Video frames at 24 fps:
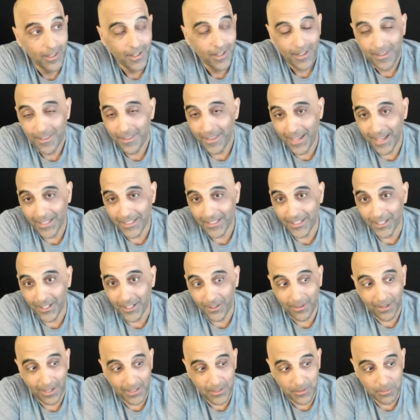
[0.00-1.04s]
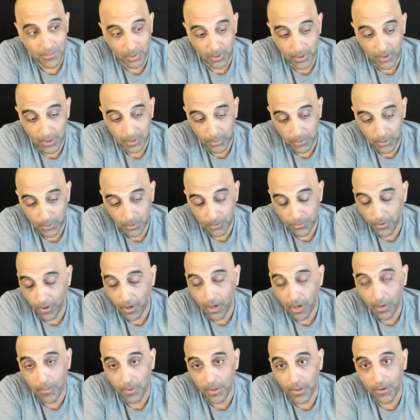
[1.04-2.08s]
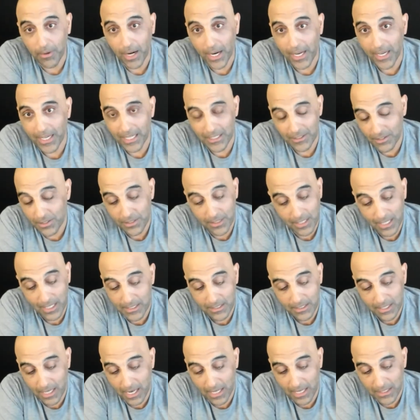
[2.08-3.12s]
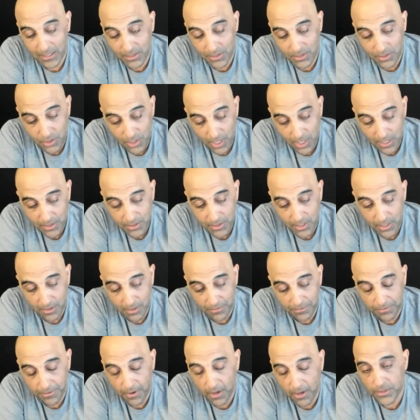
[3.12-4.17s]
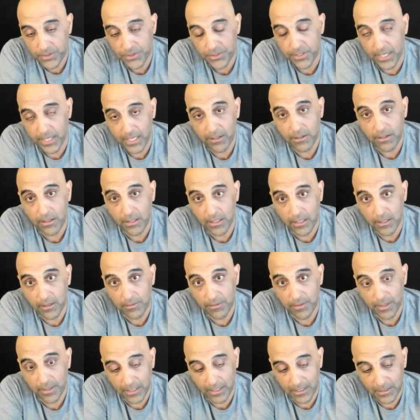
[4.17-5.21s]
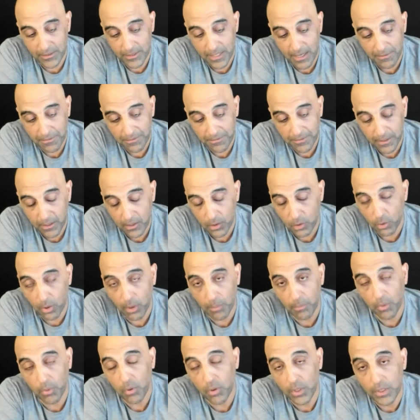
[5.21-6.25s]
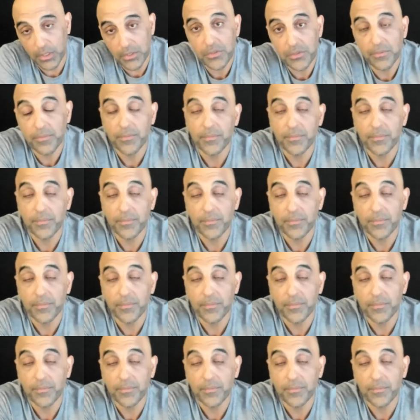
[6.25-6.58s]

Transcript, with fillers: that you know has bulletproof armor right it's just it's it's just a false narrative and it's not fair to our boys